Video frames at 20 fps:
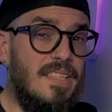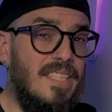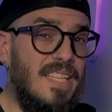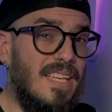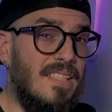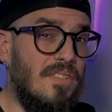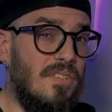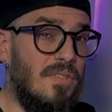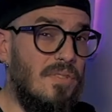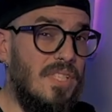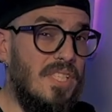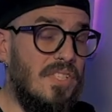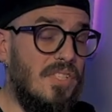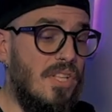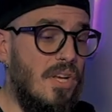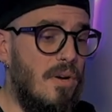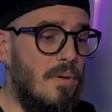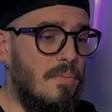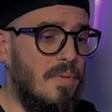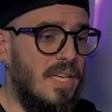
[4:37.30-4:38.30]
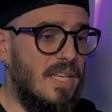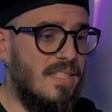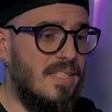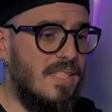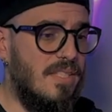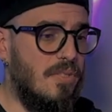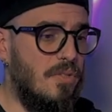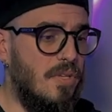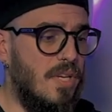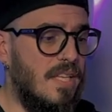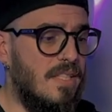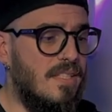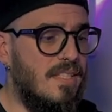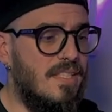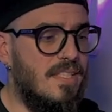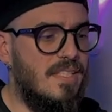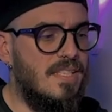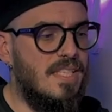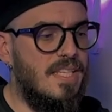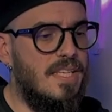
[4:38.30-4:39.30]
the answer is no, because as you can
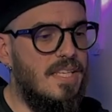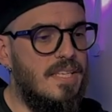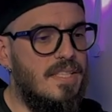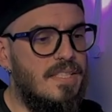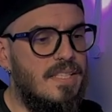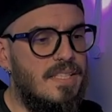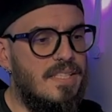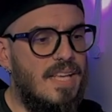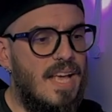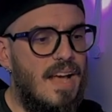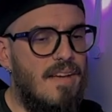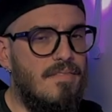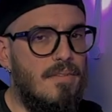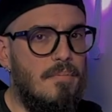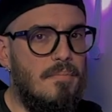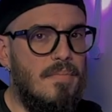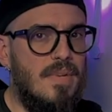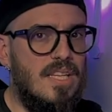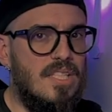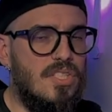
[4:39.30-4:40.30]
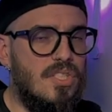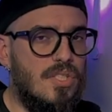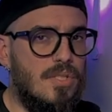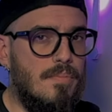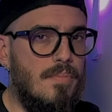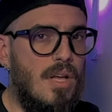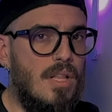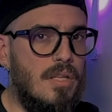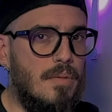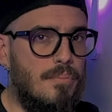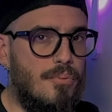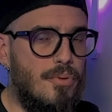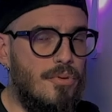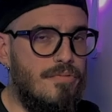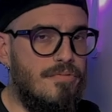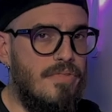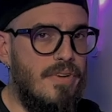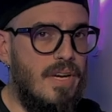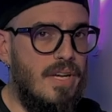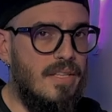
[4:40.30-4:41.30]
see, these have a much smaller
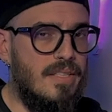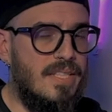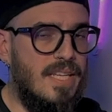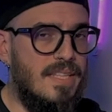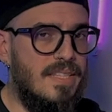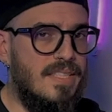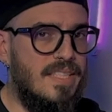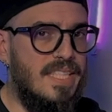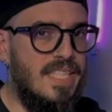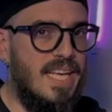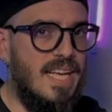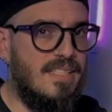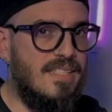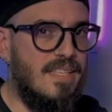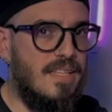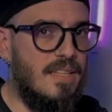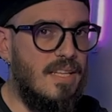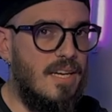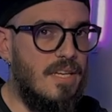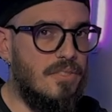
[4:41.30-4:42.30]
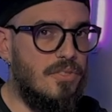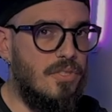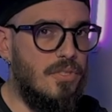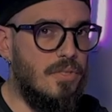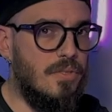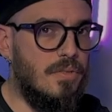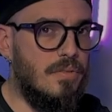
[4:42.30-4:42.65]
profile than the SLR2.